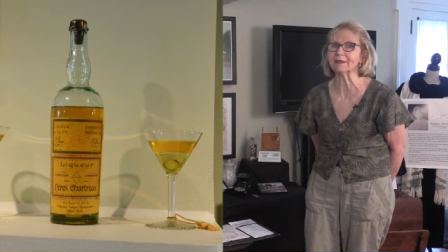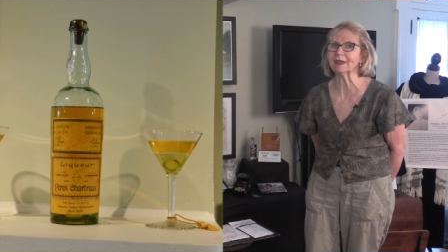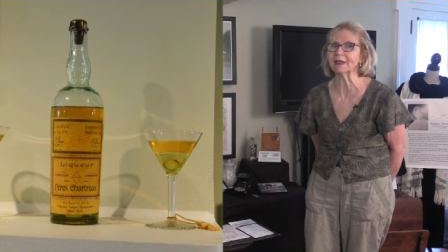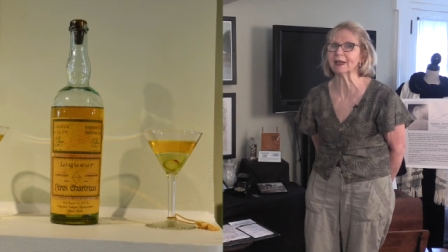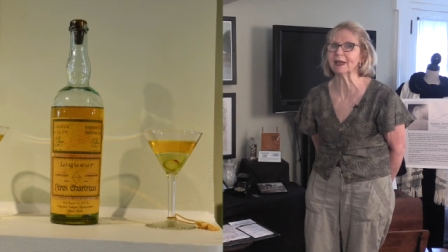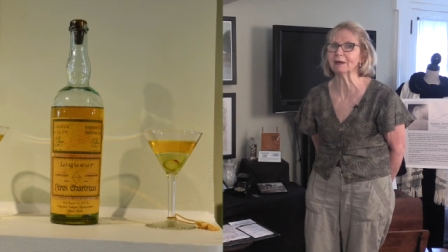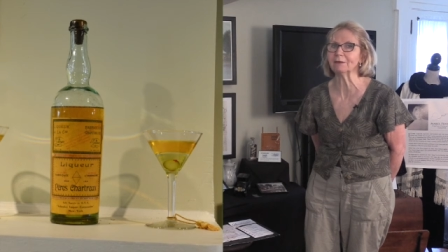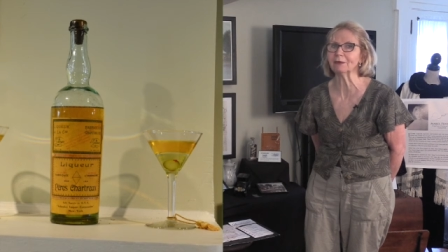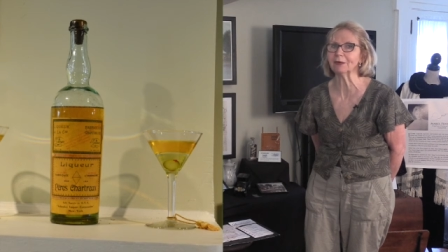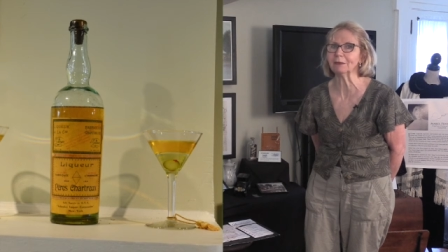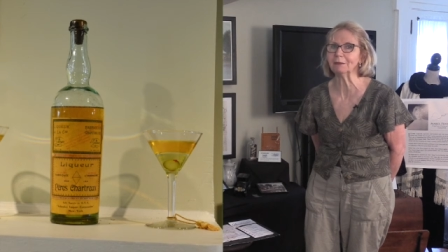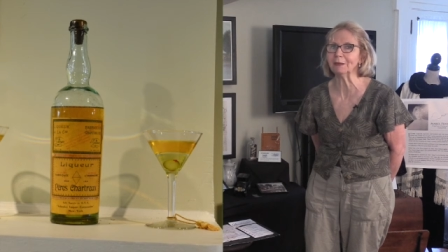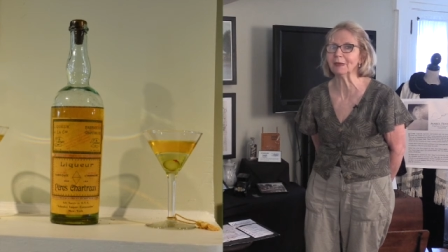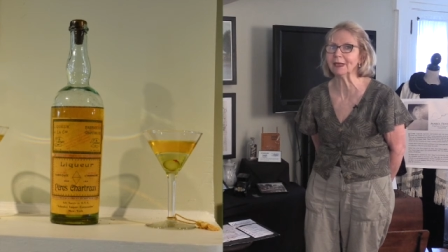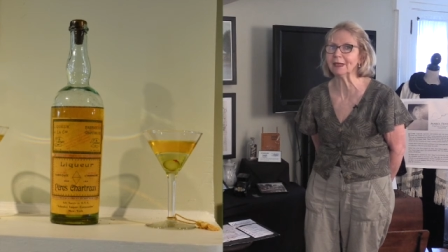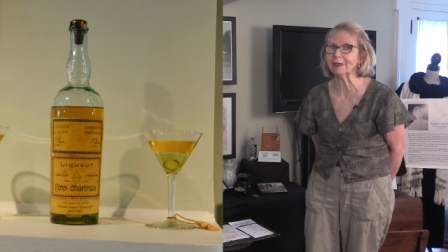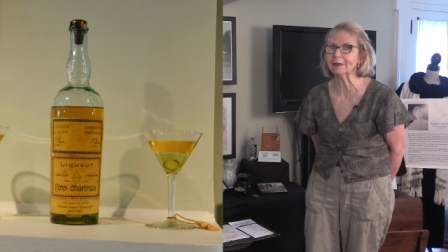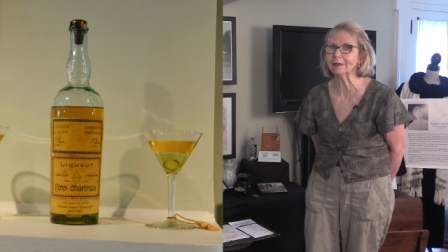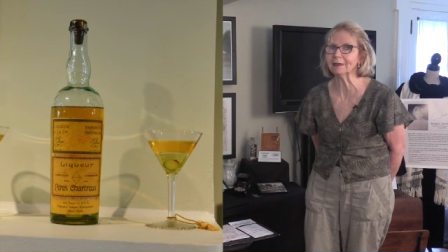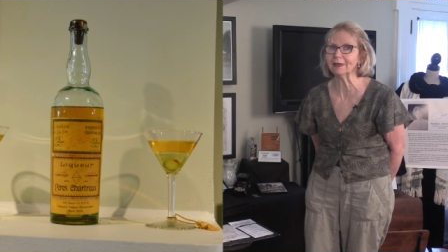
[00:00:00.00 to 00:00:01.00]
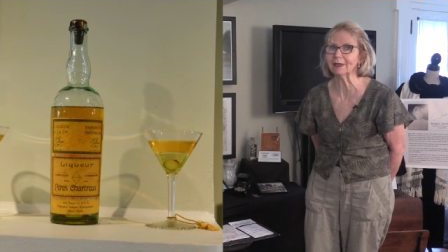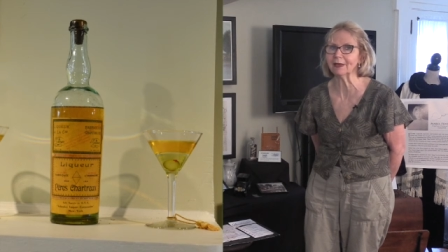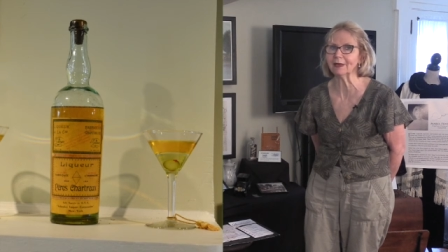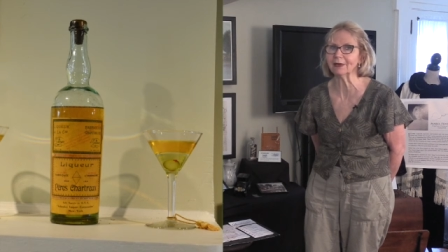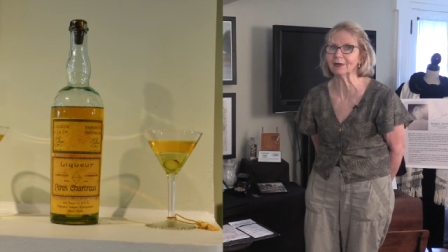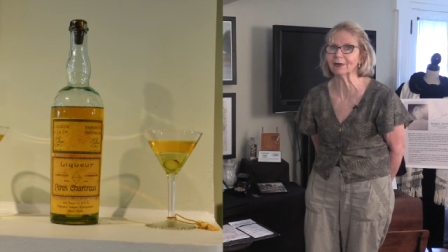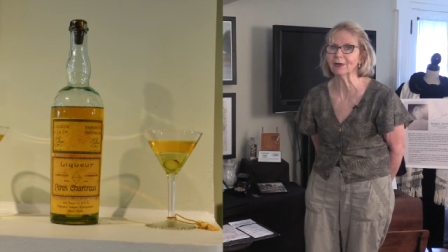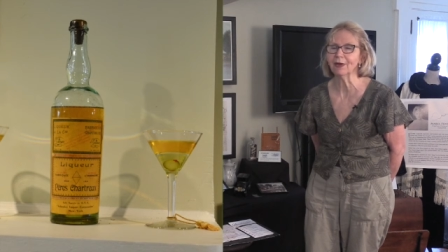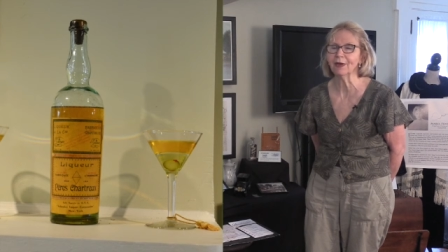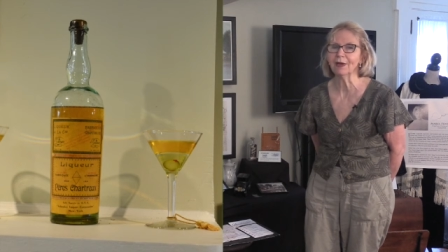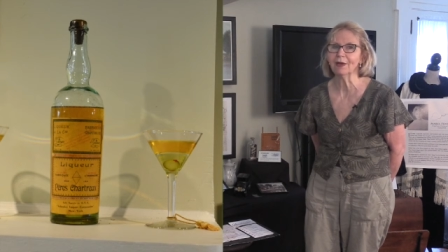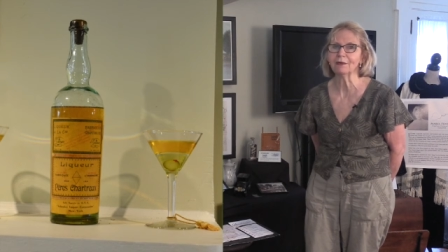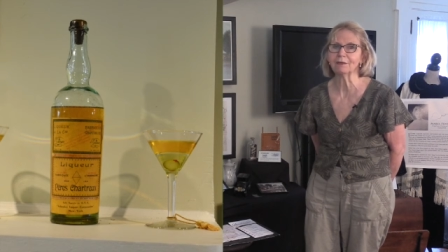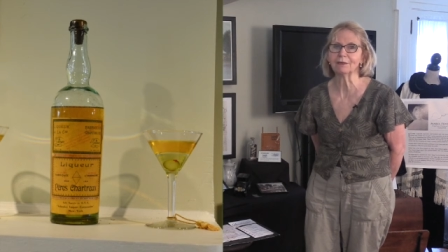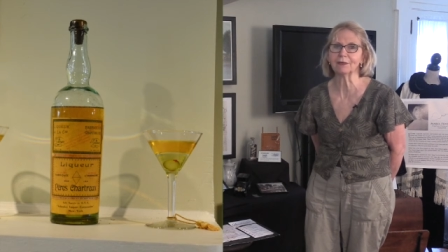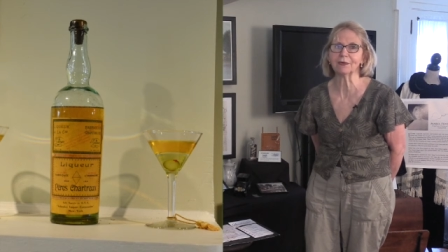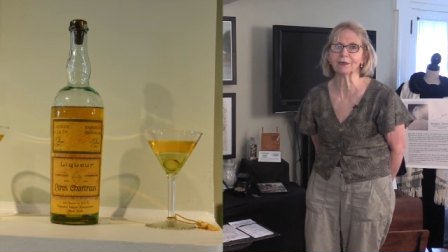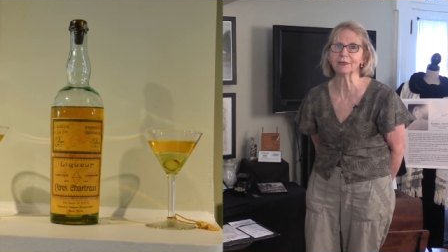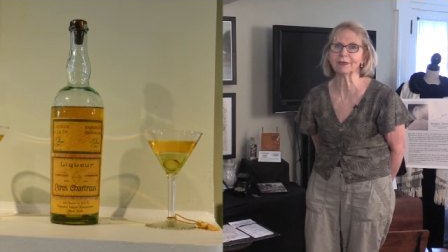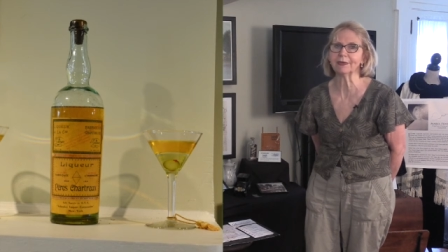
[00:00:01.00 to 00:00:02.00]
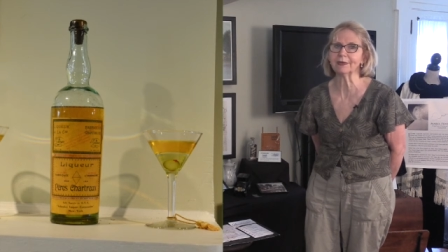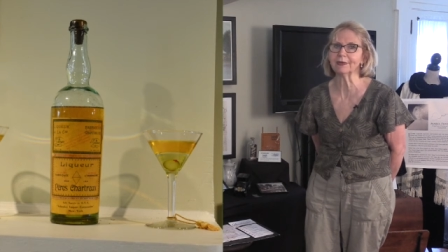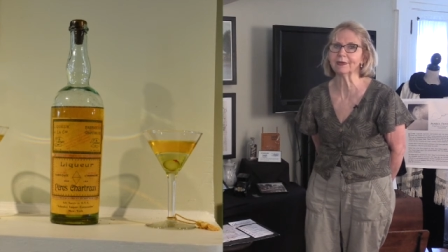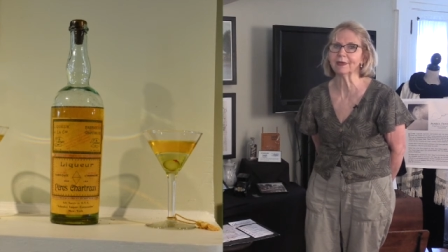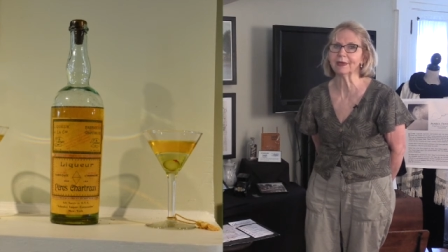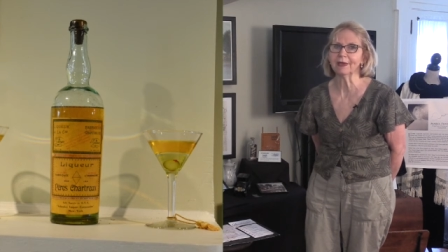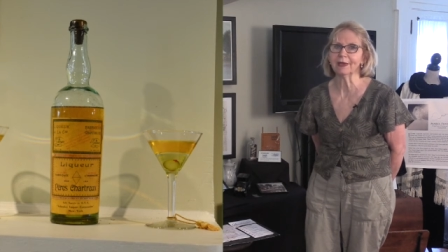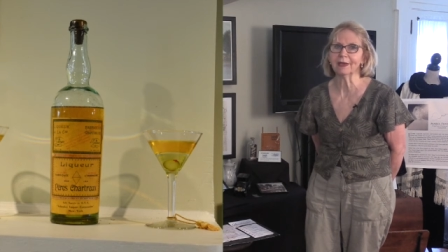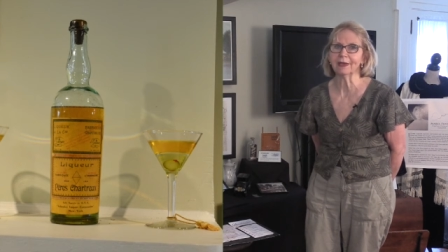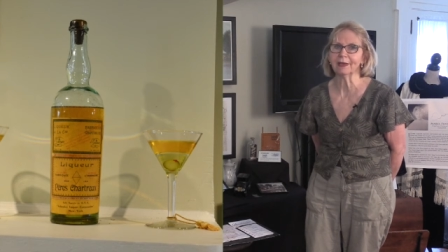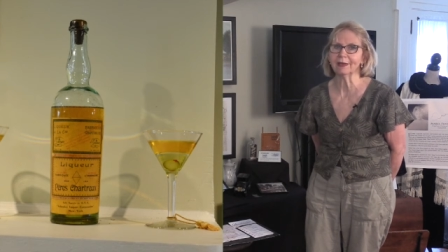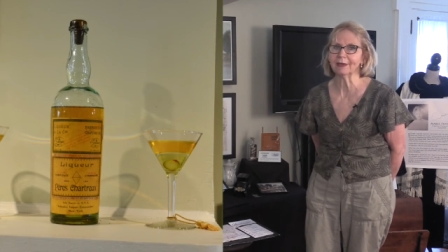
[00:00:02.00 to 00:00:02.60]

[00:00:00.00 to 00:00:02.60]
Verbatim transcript: that had remained there for the